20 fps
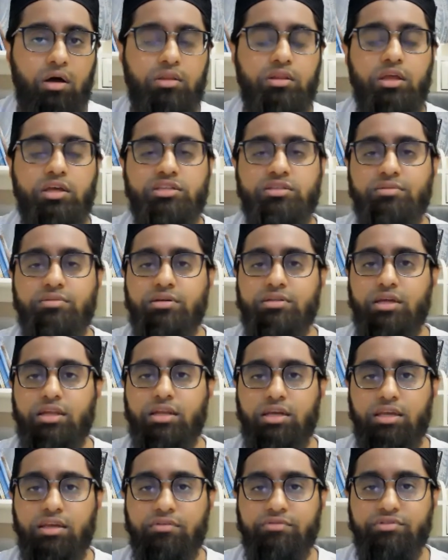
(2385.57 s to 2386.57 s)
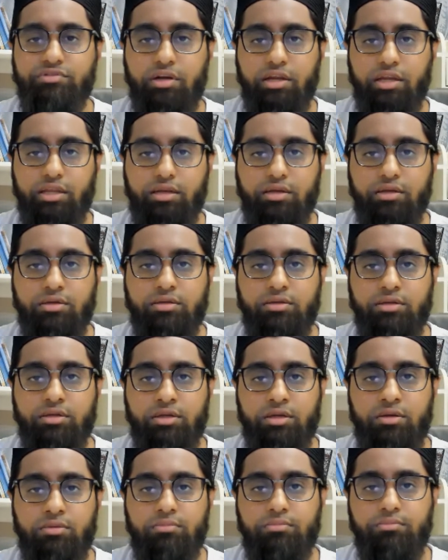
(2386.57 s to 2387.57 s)
Allah subhanahu wa ta'ala gives rain,
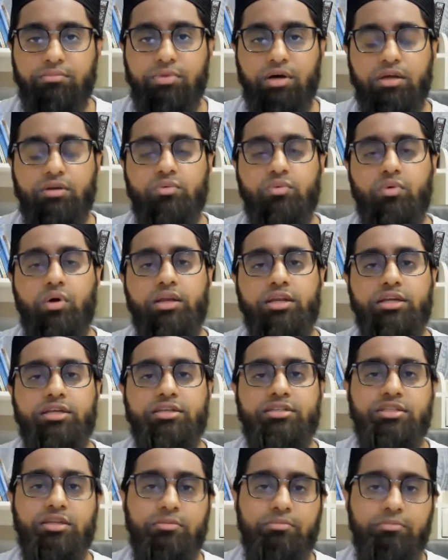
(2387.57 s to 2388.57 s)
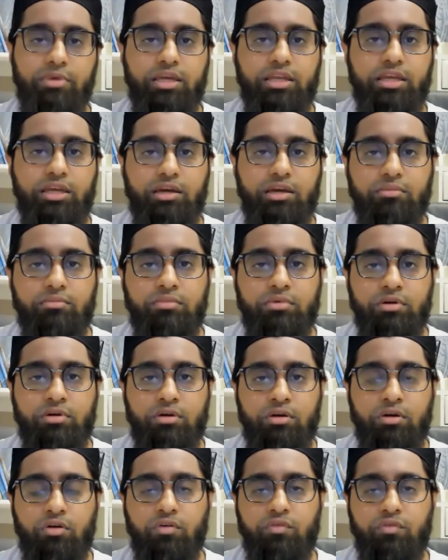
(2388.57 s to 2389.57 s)
but what is the
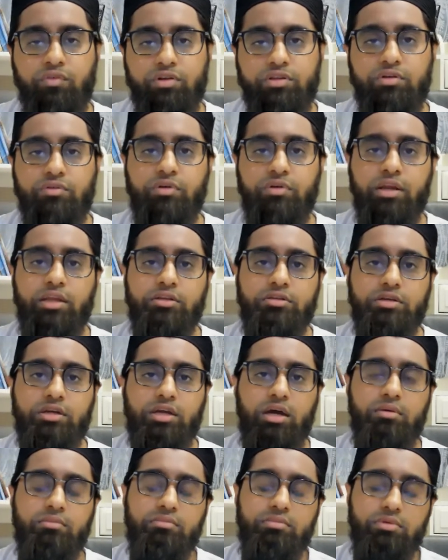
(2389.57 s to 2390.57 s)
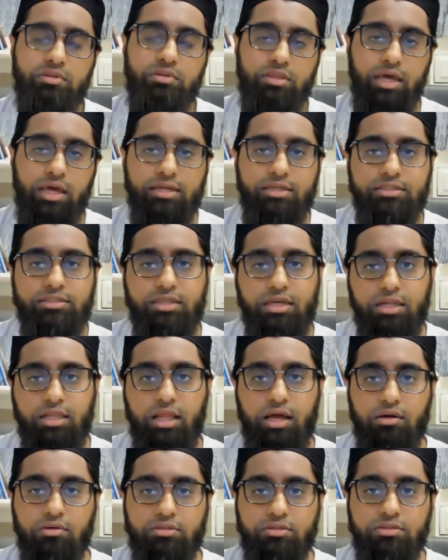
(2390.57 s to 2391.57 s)
medium for the rain to come? That is the
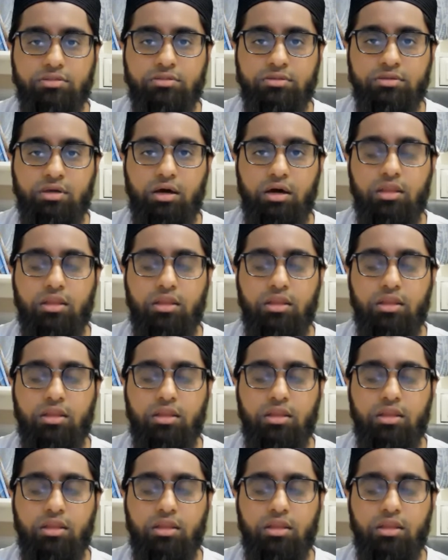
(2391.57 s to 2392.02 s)
clouds.